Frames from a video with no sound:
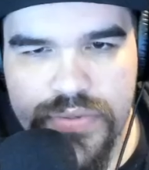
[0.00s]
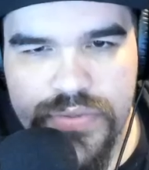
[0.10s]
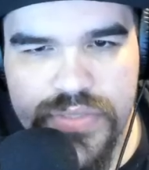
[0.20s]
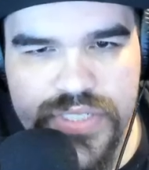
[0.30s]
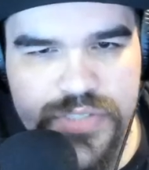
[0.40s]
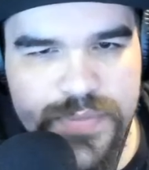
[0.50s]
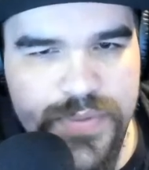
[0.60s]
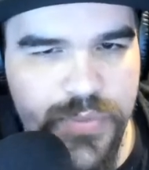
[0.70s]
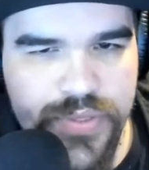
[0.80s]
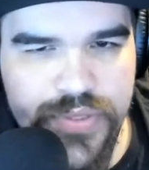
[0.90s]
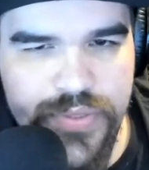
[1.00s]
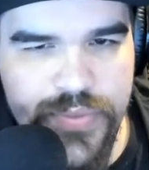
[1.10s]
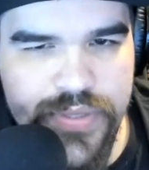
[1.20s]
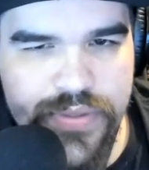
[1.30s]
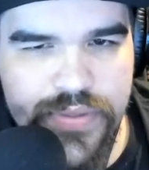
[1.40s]
This year's been really
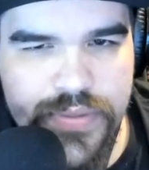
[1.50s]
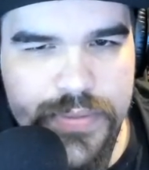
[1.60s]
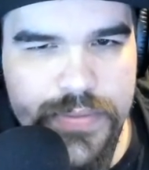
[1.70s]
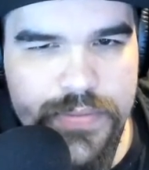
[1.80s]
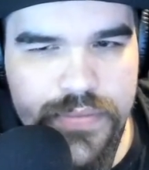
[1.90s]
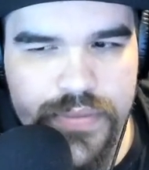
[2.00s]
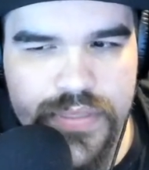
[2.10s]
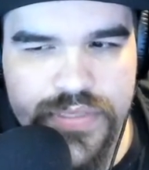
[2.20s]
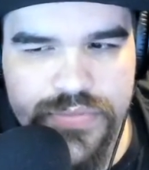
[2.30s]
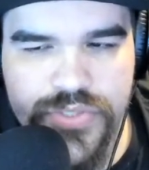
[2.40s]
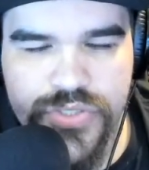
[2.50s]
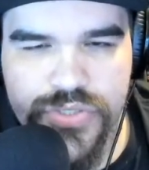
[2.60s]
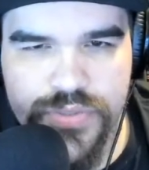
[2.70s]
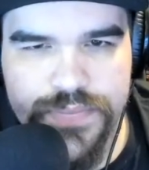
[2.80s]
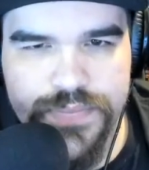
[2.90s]
weird, that's for
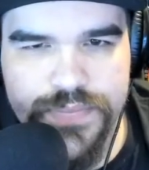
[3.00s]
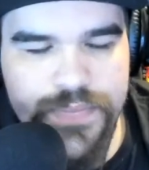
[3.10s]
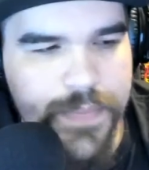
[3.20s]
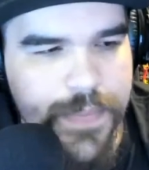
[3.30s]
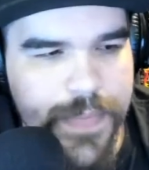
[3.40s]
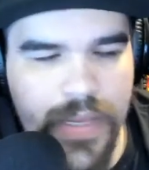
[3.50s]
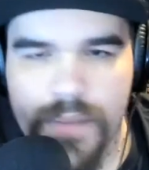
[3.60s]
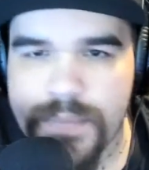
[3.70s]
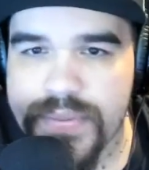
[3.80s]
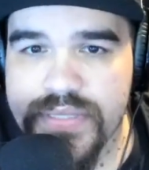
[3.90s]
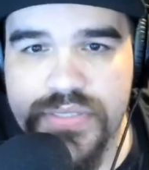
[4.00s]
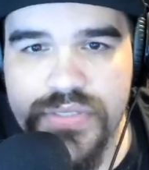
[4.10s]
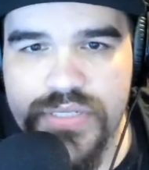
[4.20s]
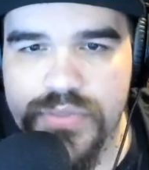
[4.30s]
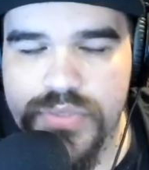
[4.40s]
sure. But this
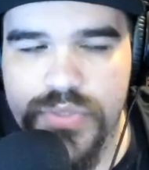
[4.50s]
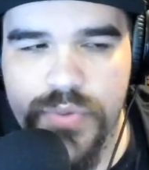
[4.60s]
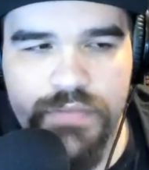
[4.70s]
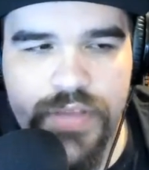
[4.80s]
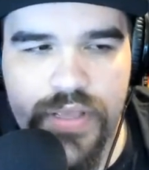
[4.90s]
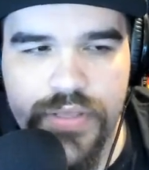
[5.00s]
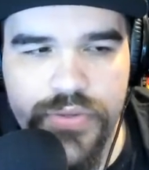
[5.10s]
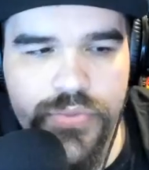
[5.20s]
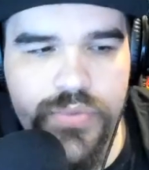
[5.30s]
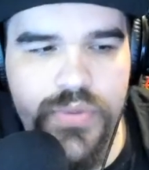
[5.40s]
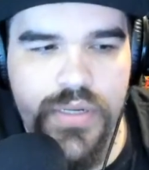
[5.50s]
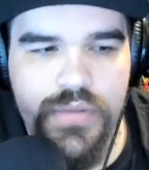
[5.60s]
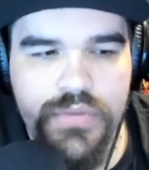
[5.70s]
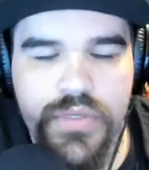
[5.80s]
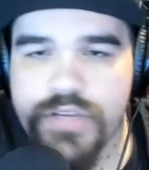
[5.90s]
was a great value.
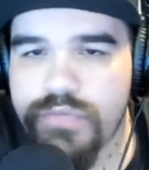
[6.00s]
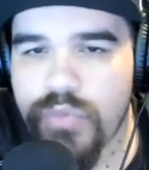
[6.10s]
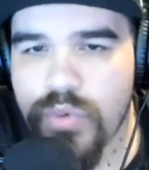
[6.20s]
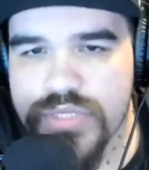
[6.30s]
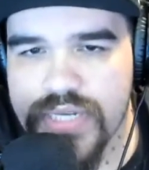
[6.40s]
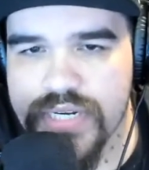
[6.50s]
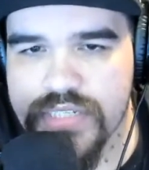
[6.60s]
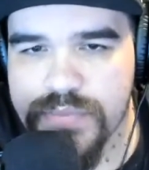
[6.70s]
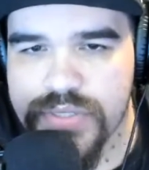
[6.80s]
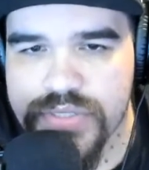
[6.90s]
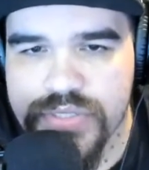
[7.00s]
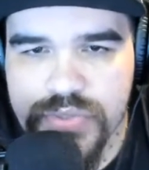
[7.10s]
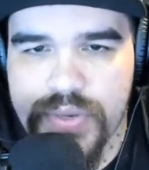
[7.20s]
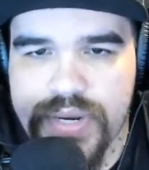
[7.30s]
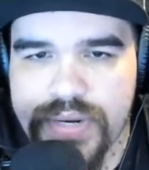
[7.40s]
Looking forward to next month's
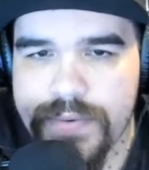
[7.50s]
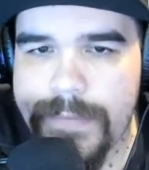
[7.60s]
crate.